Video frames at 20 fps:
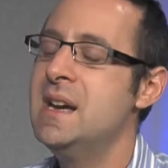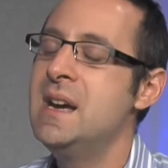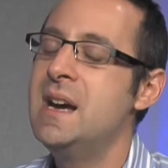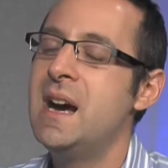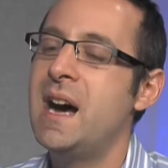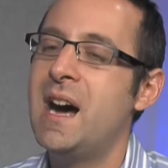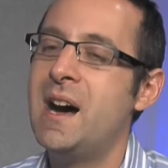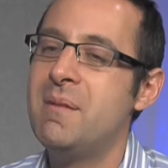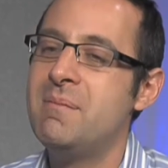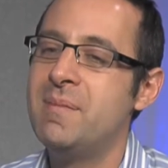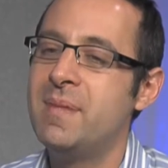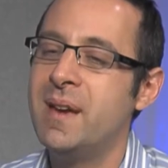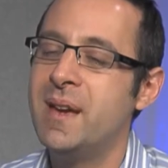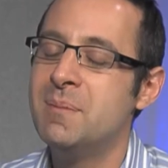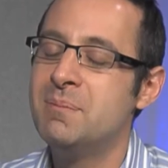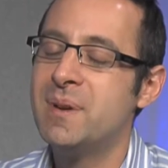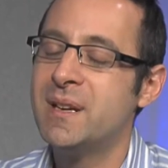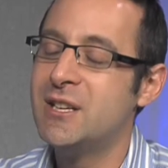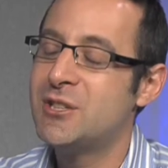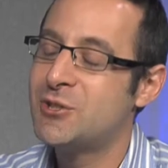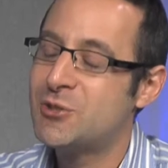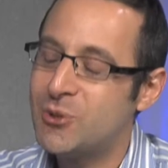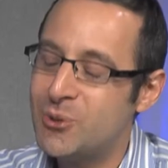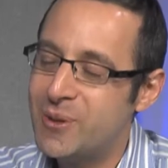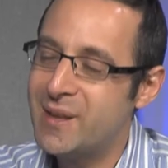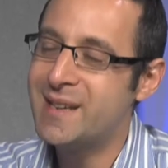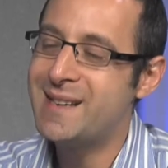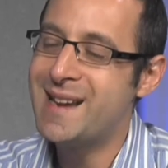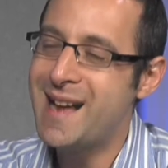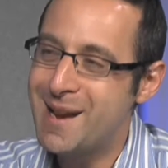But it's true
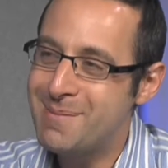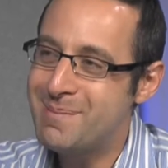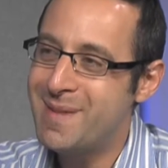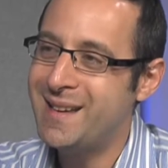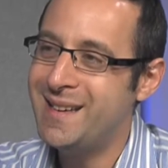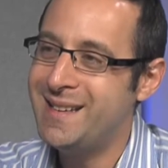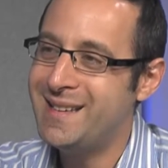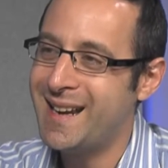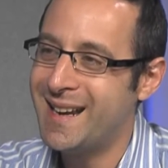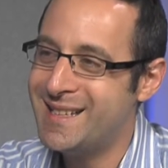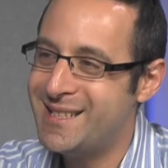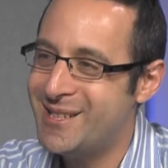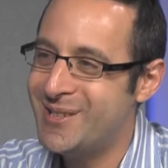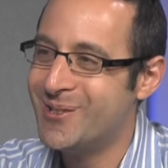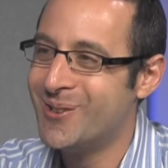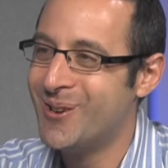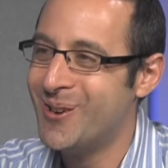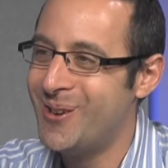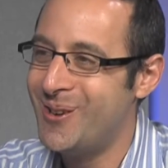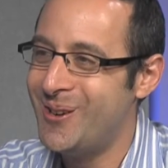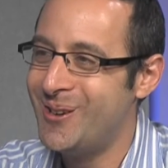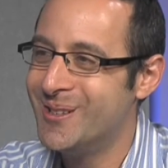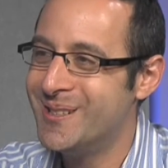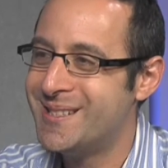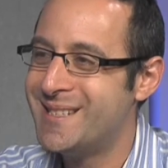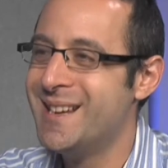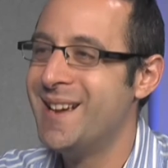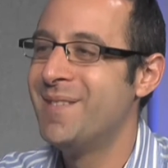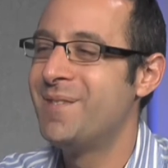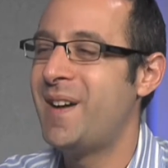that not many 19-year-olds
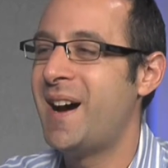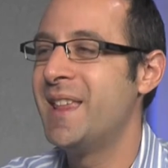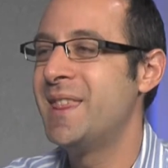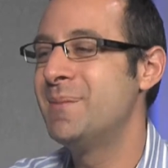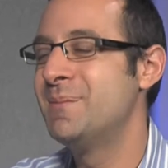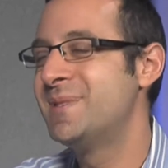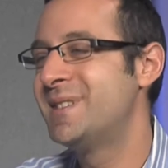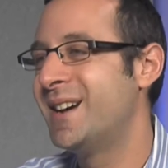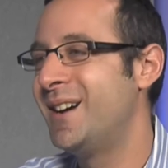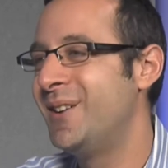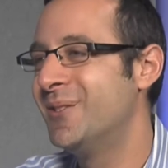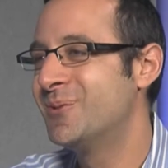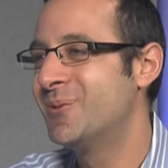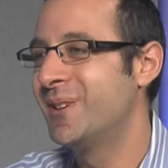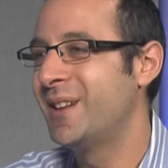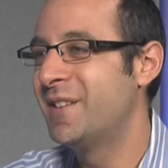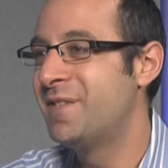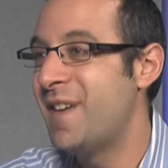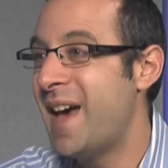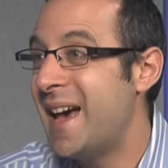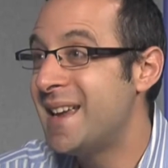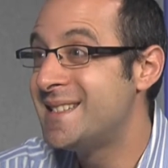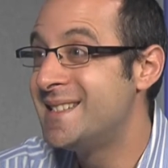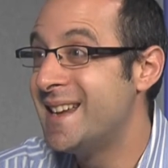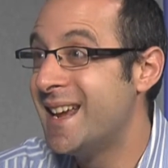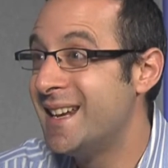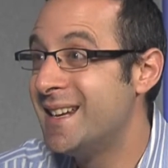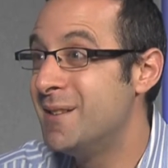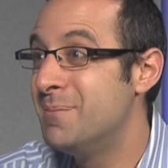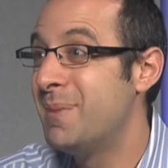find themselves really
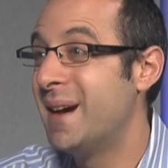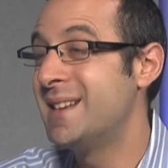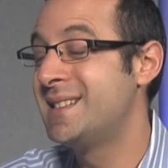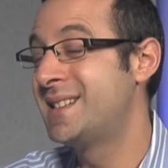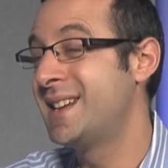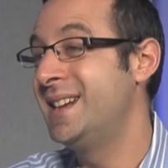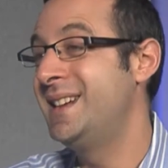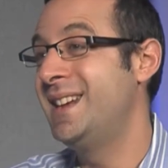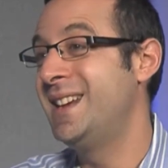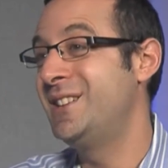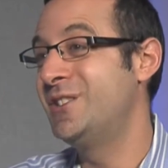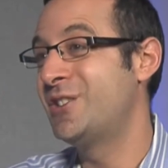fascinated by studying